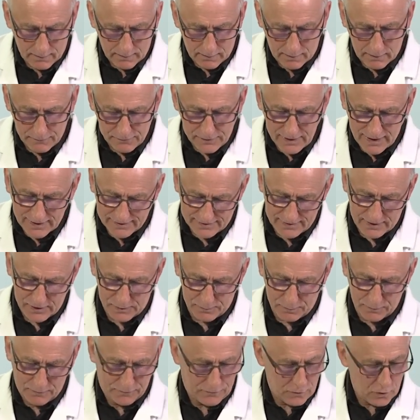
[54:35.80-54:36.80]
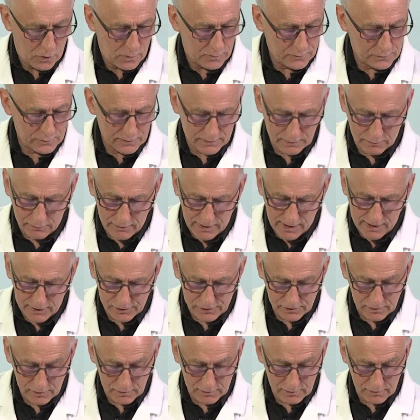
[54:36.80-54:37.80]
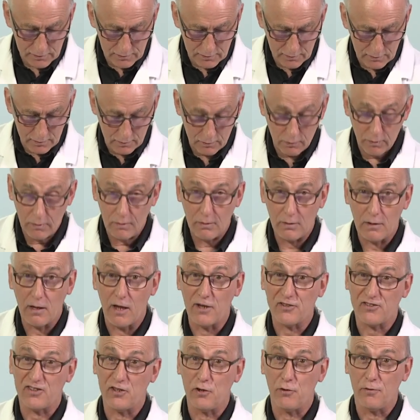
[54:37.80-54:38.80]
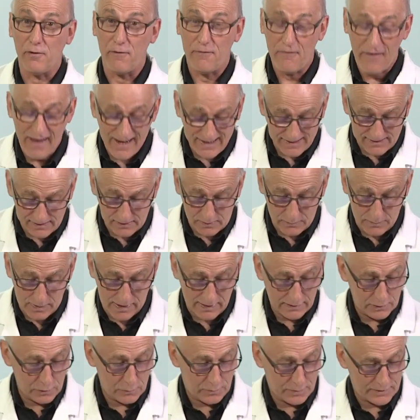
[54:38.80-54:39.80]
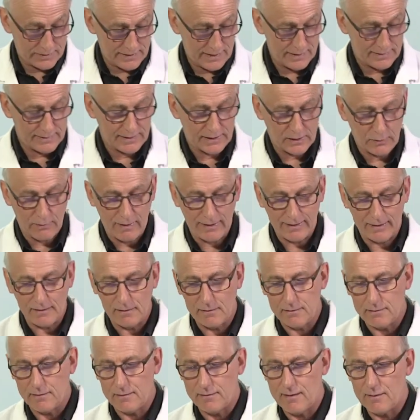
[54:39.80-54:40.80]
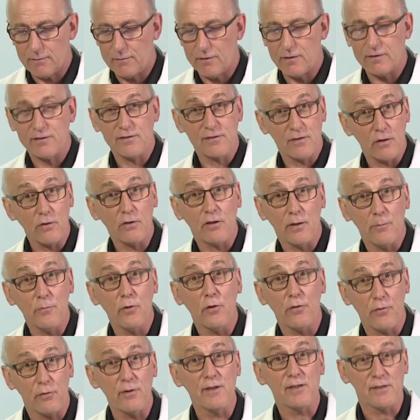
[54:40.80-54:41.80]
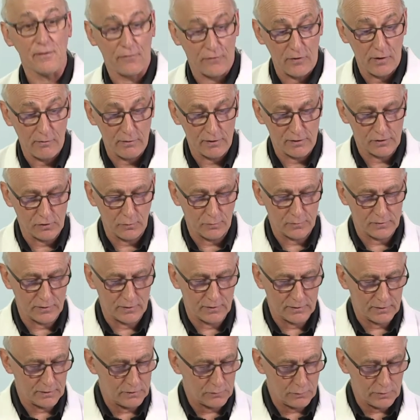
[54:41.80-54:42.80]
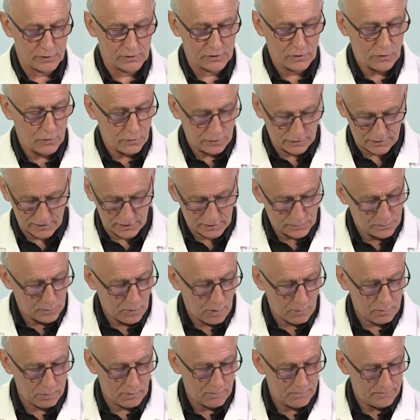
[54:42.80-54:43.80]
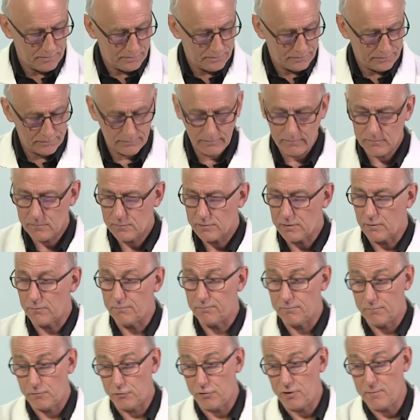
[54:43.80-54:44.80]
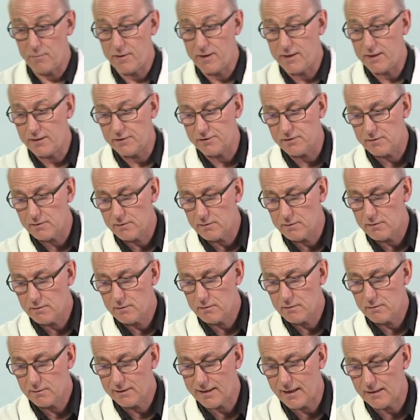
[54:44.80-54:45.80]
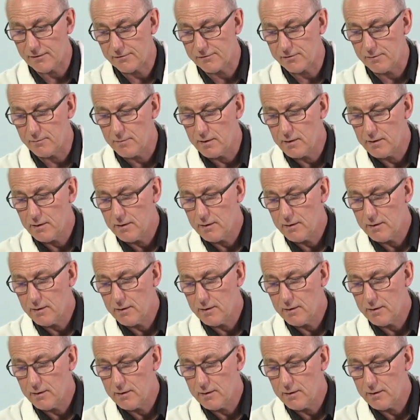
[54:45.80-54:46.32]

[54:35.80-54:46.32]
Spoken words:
If the assay is performed with a reagent largely unaffected by lupus anticoagulant, then there still can be other interfering substances which cause this problem. So 3 minutes, calcium.